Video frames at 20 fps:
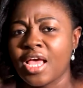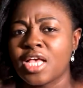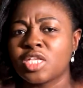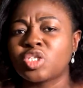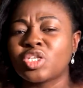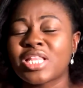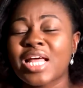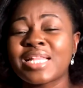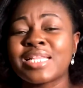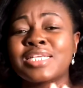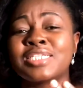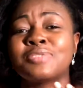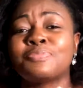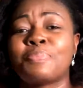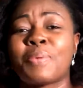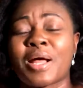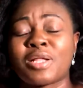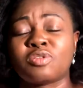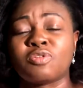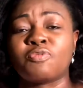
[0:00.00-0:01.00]
So that is
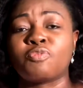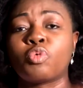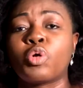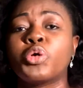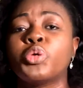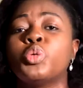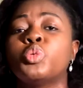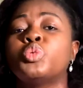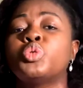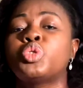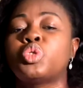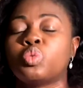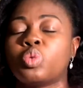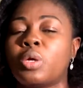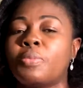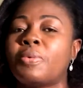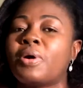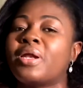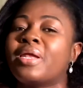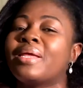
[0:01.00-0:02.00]
part of what you do
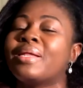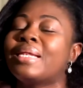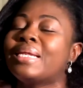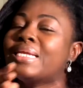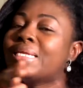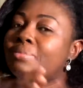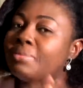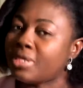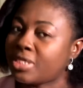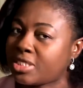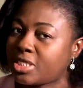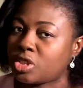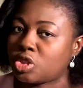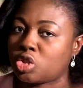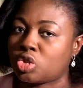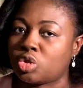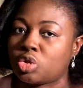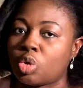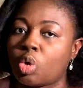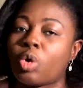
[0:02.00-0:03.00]
about a
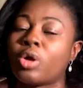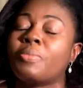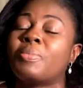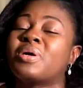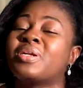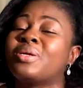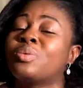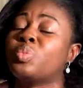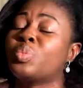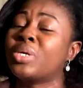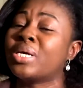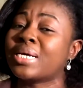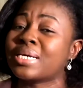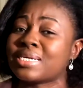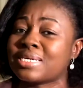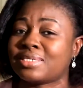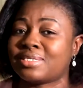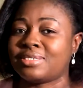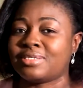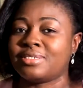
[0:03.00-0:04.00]
limitation or about a
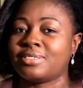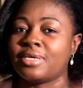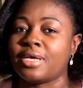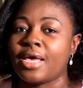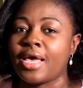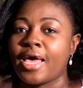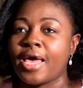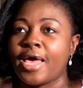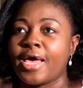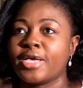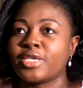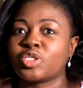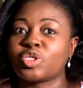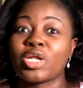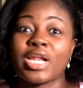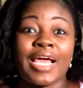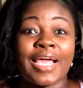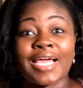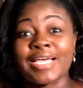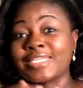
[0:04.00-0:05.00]
weakness.
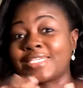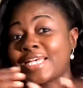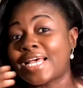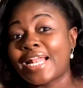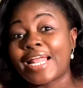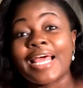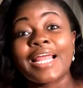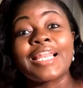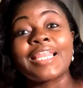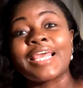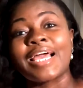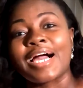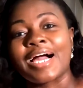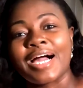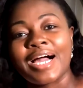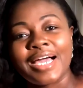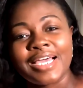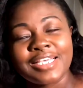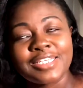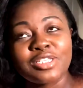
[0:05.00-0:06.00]
So like I said earlier,
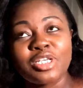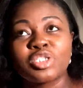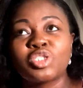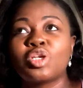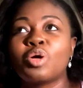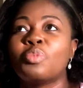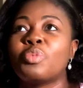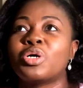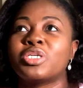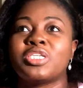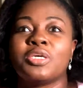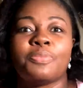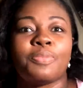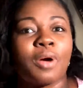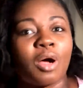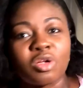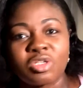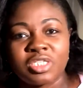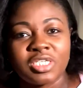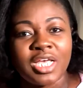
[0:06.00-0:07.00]
it's not so much
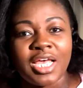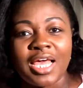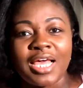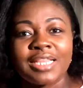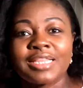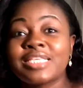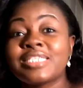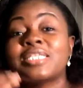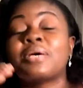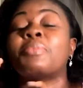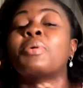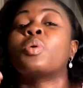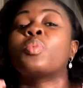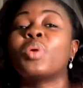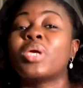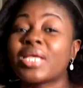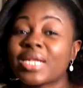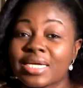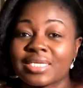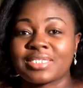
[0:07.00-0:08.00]
about these are my
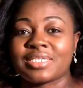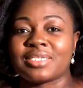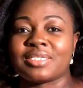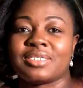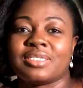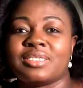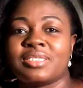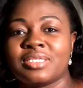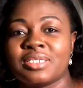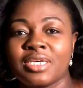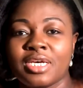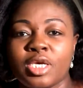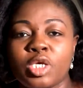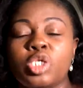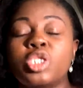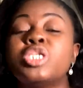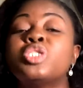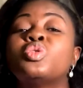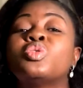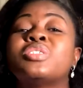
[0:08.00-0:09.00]
weaknesses.
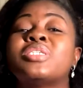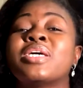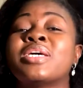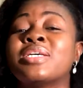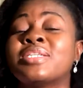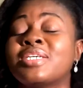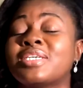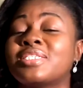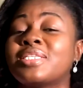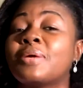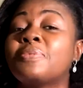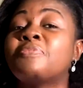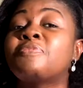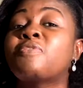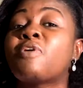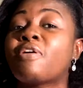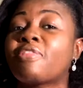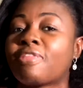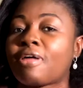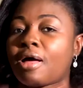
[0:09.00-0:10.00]
You need to take it a step
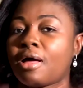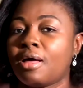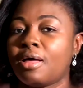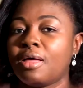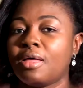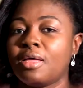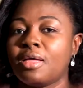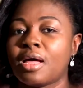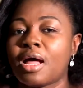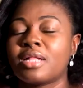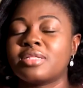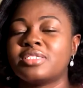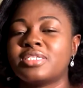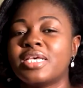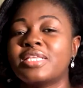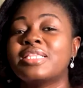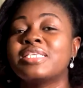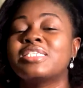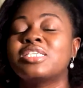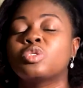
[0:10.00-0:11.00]
further and
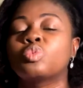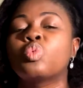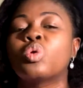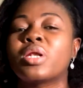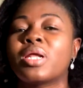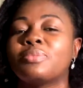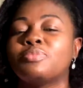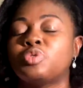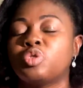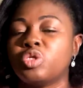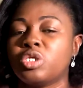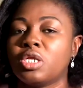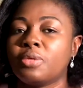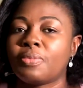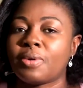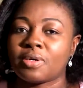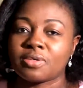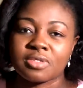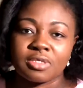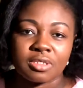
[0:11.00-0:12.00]
say, this is what I'm doing
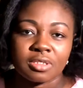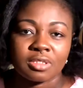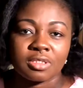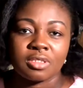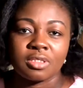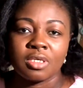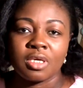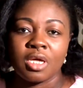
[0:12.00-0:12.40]
about it.